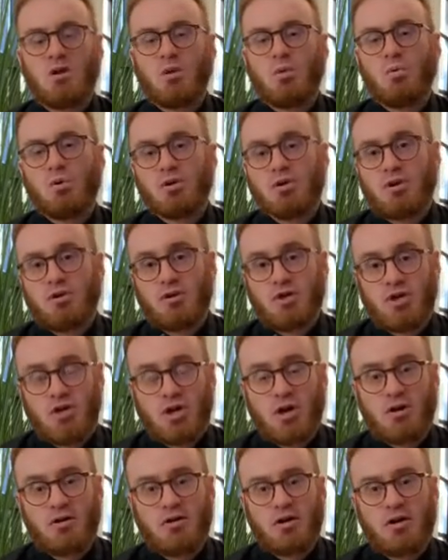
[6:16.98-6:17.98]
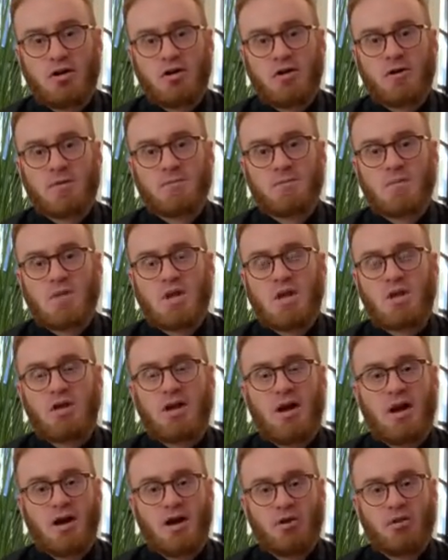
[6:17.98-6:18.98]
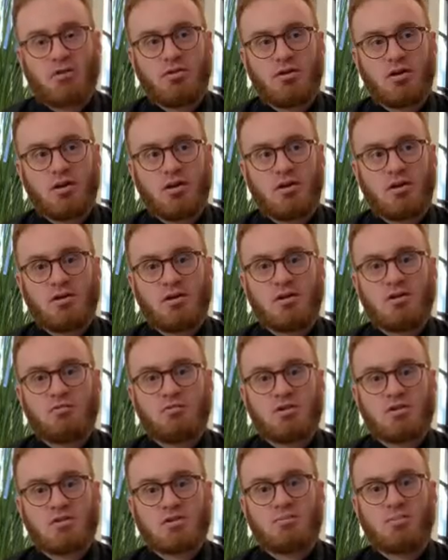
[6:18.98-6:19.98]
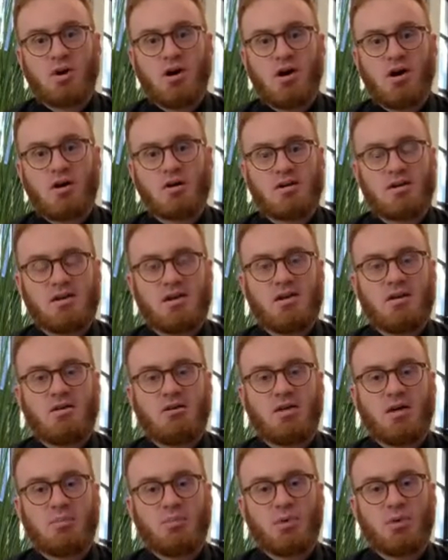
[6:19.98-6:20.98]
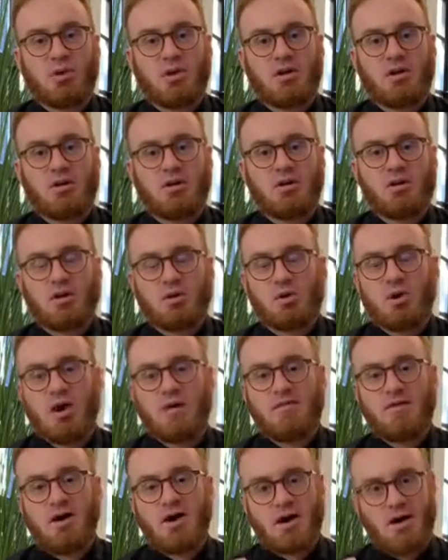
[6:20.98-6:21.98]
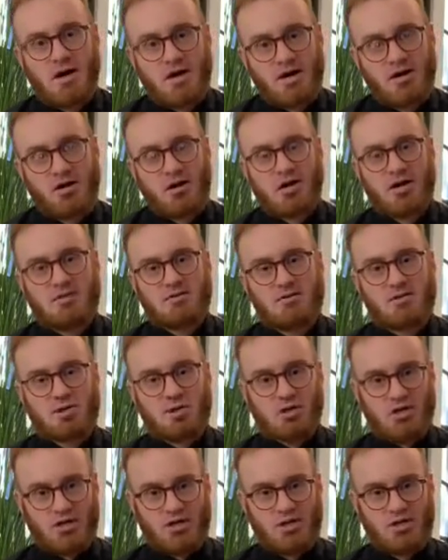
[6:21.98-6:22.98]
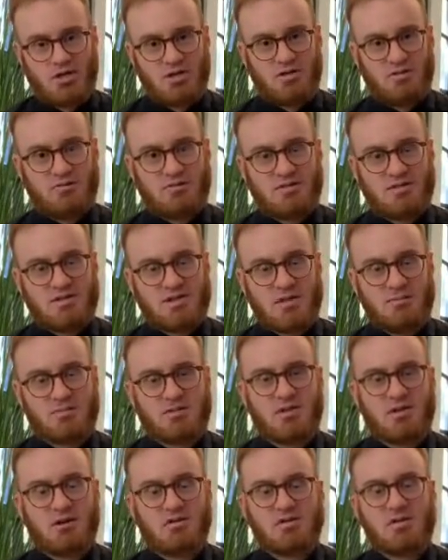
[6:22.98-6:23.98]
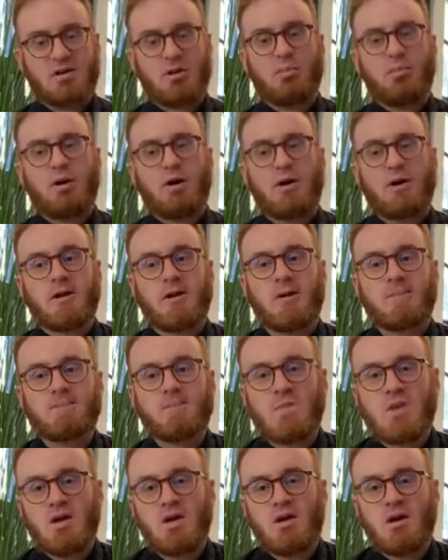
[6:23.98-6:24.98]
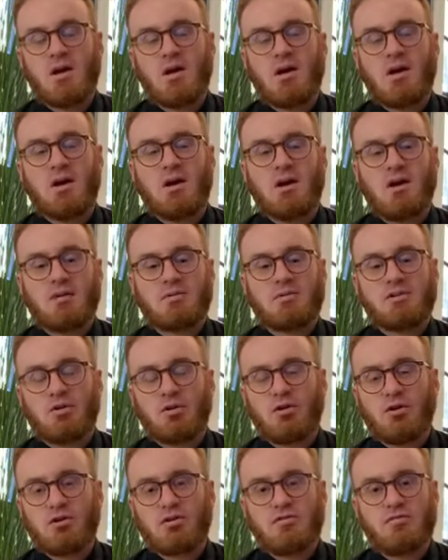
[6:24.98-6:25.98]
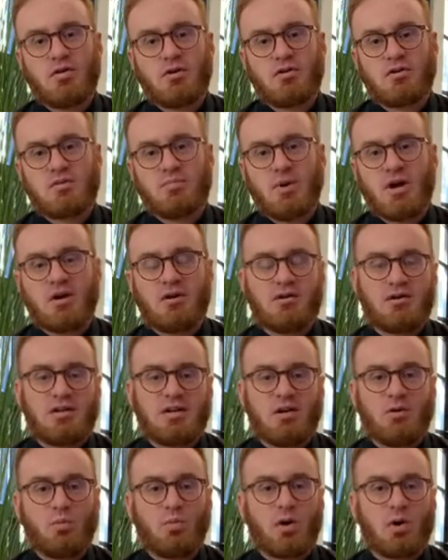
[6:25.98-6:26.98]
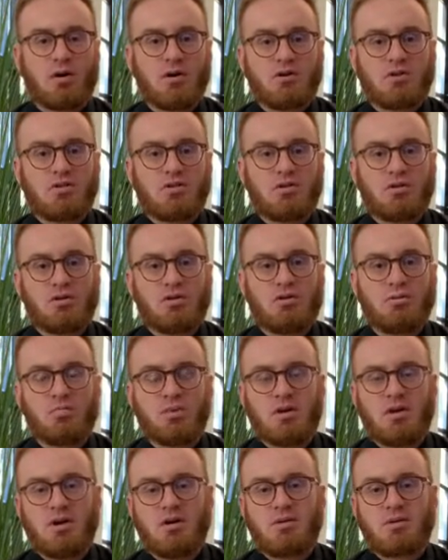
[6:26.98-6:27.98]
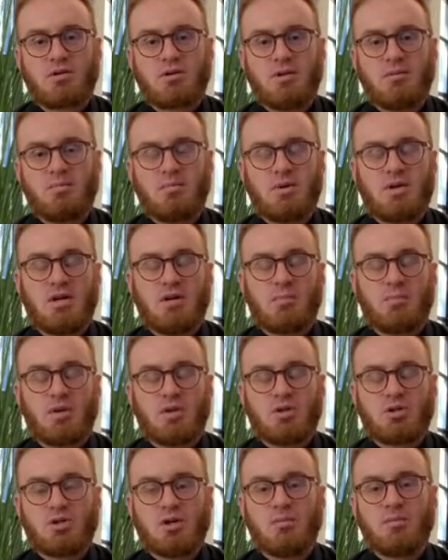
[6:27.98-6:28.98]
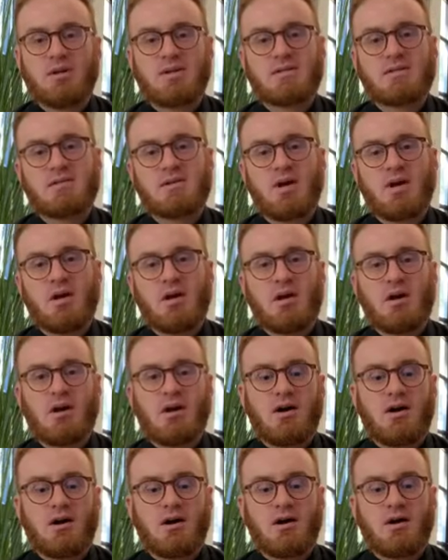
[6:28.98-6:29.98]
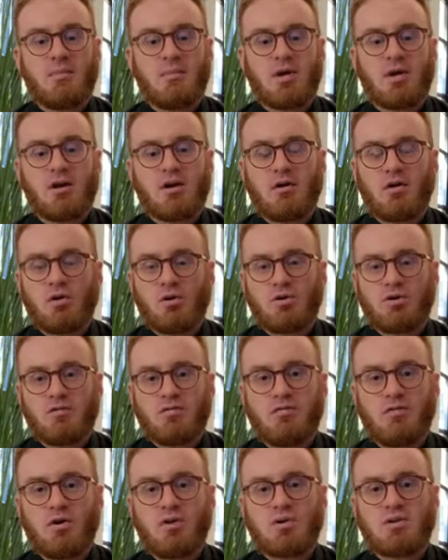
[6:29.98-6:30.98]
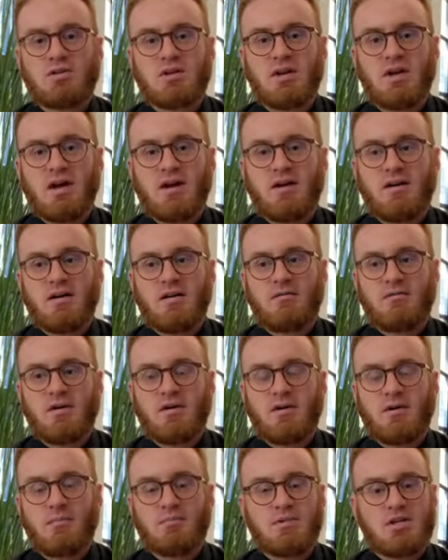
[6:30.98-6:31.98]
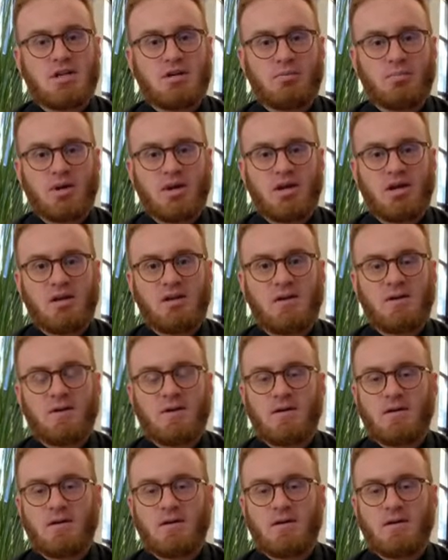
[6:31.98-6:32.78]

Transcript: When you're younger and healthier, you respond and heal up quicker. You have a higher concentration of stem cells in your body. So those folks might only need 1 or 2 PRP treatments. And our older folks that have knee pain,